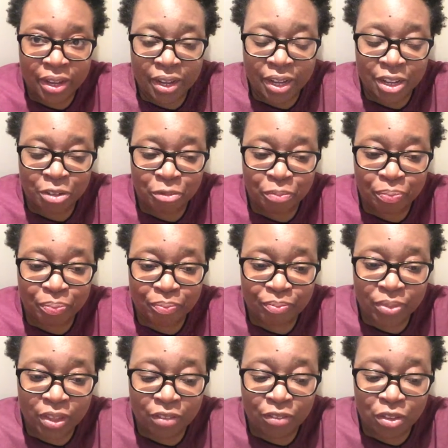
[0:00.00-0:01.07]

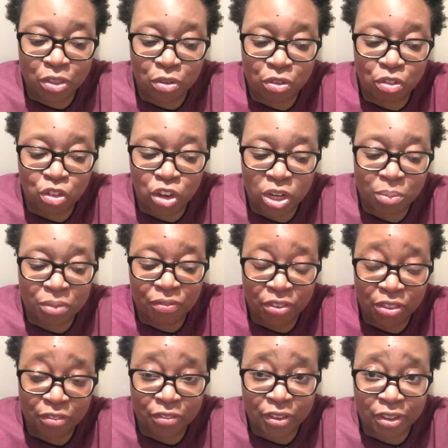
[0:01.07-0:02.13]
For those joining me
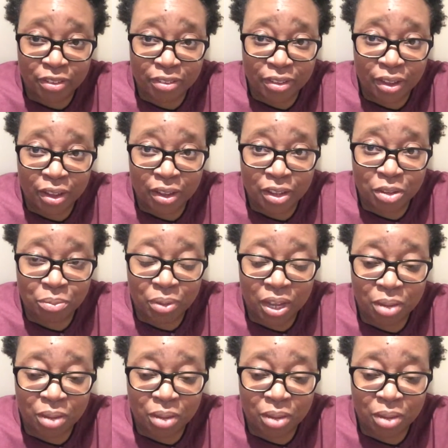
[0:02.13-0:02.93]
for the first time,